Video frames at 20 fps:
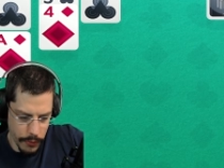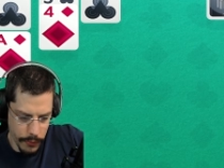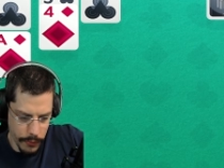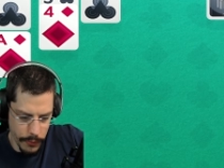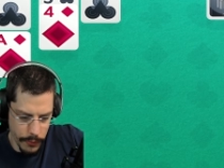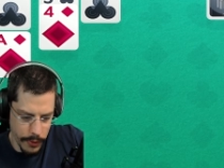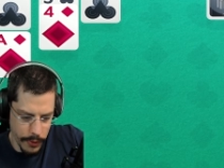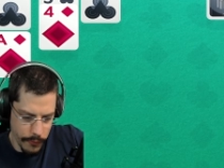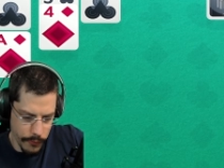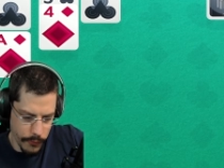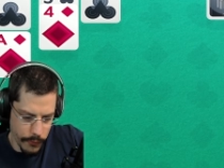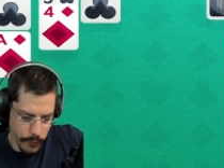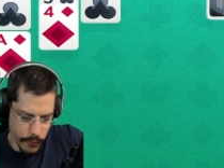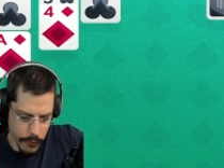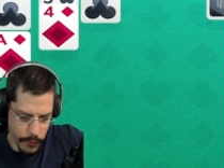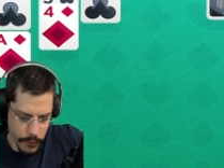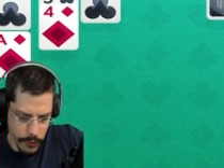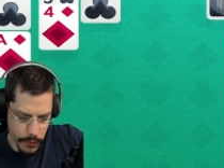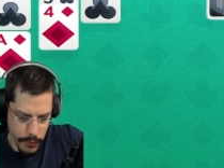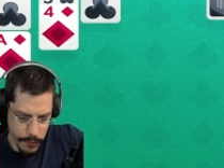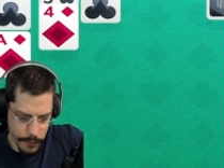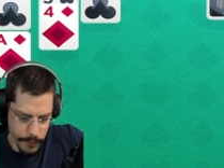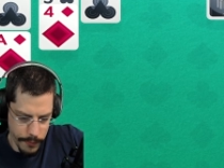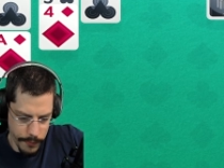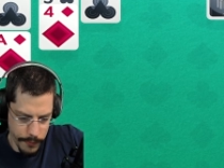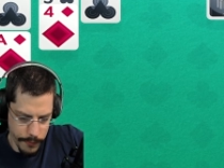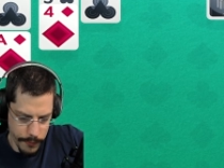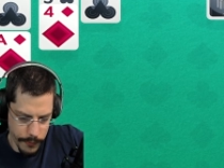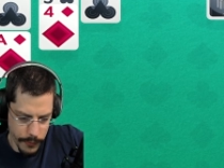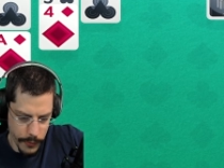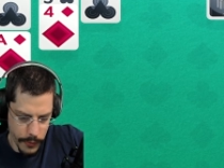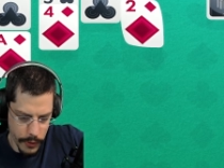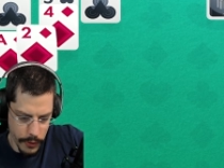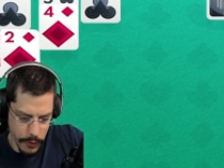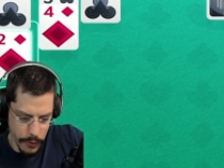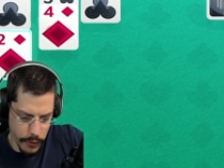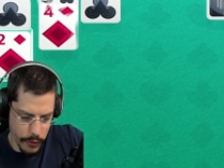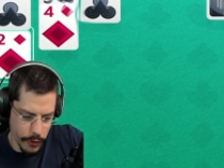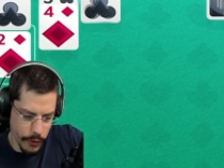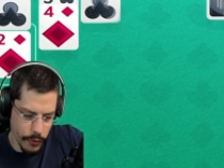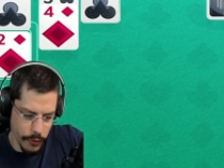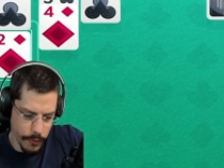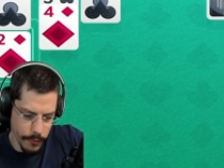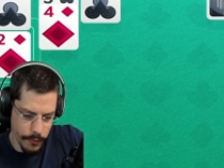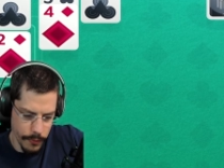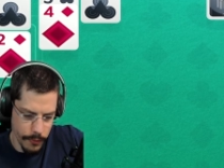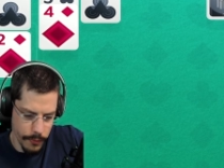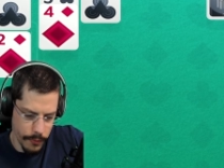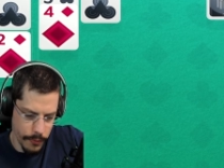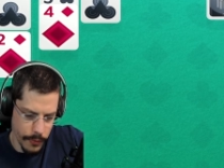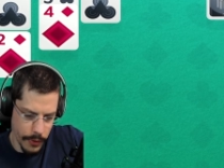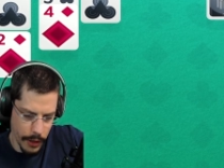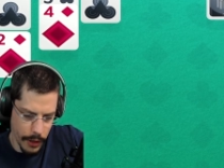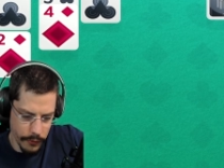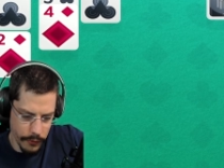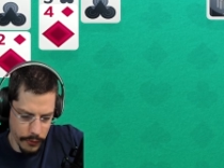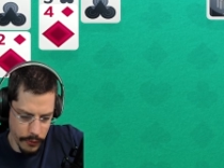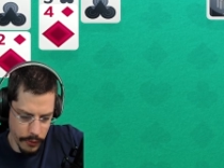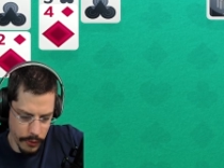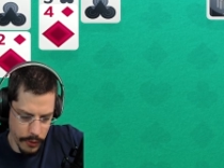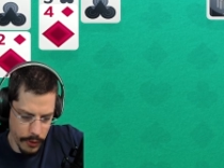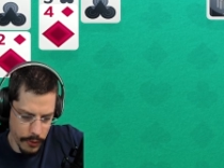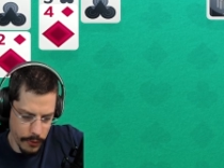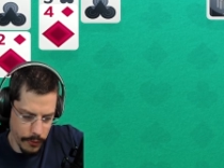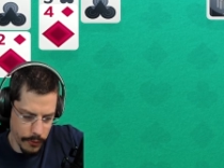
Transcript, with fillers: 3, 4, 2. That's good.